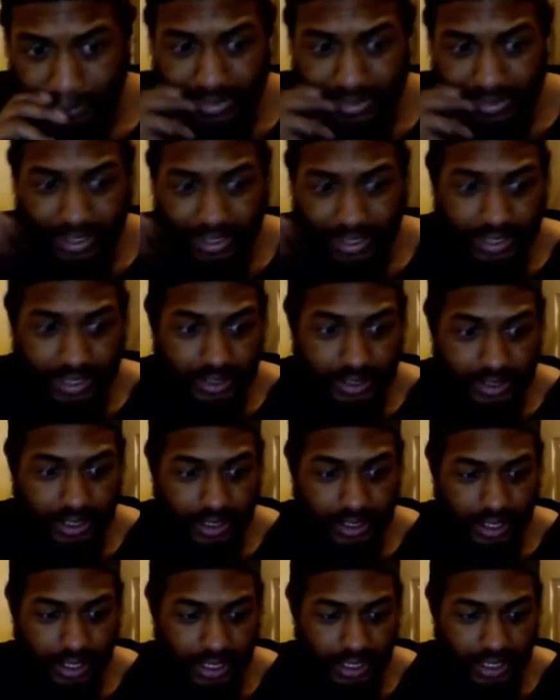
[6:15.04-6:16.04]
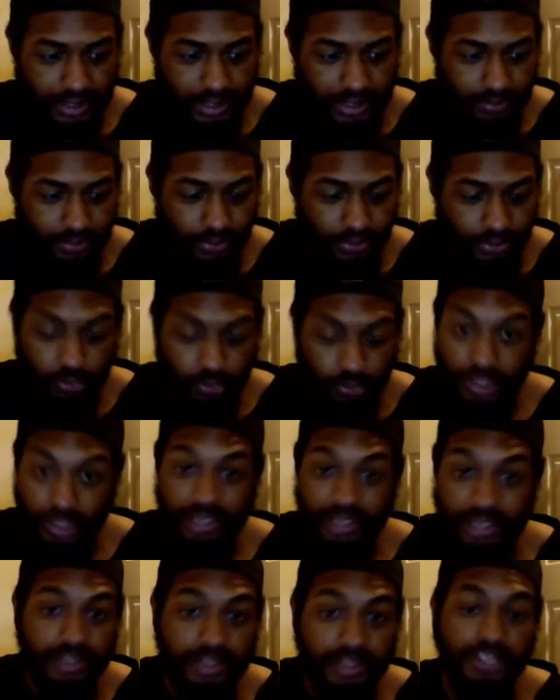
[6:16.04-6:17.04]
Three of
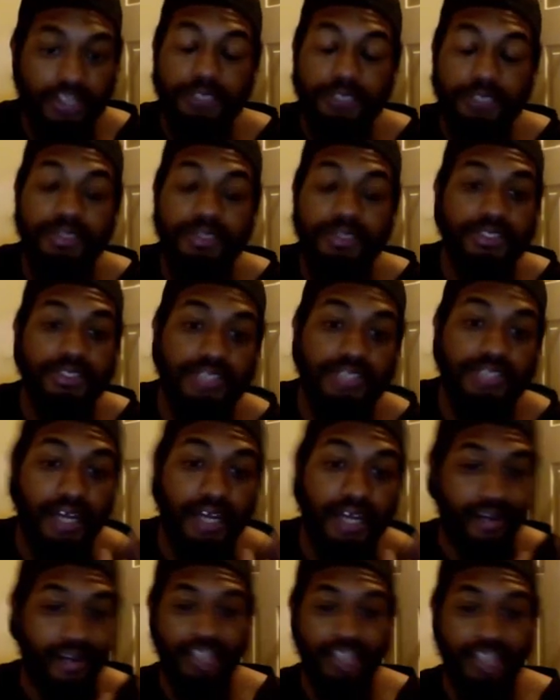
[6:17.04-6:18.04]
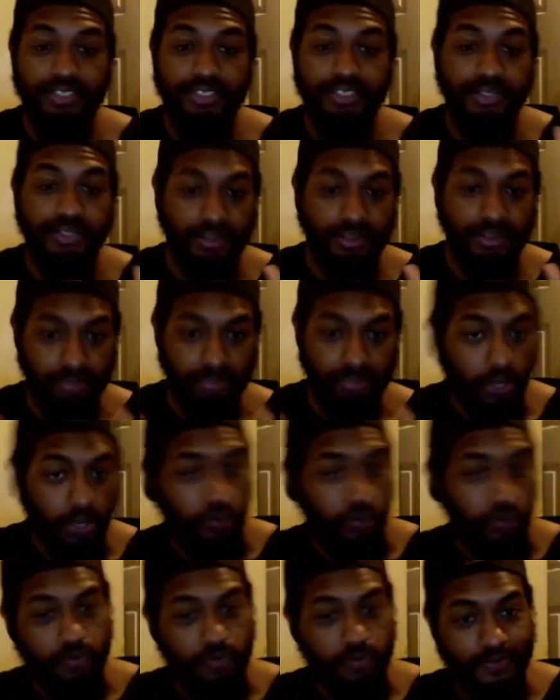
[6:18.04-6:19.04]
the Ghostbusters I actually
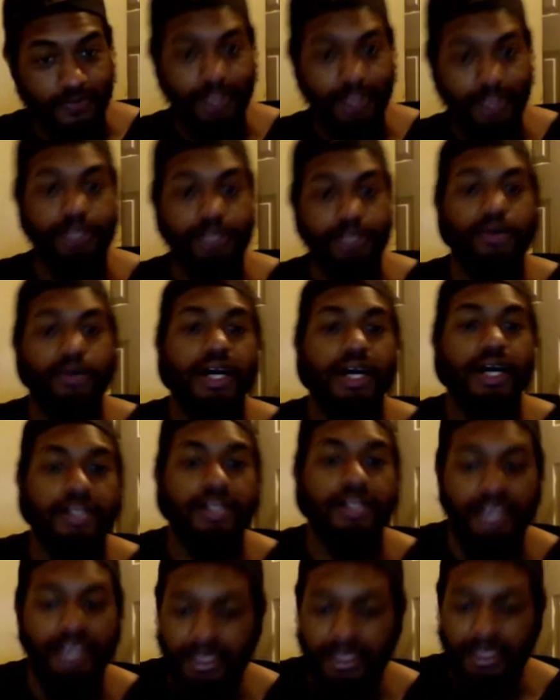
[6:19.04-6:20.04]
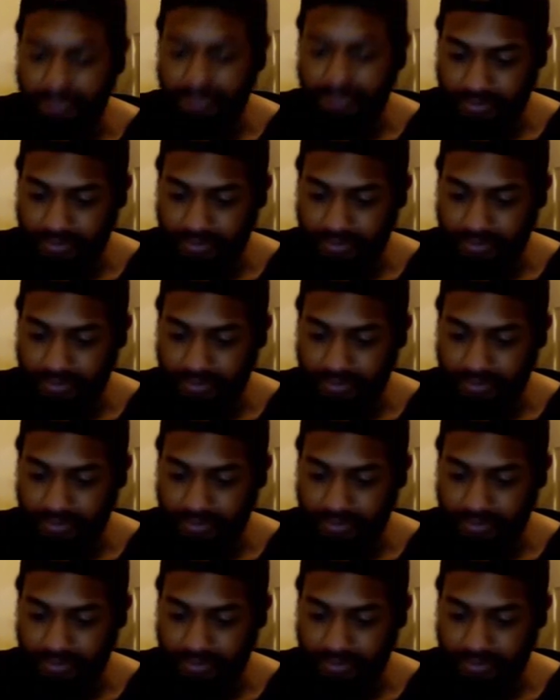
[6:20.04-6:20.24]
know fairly well.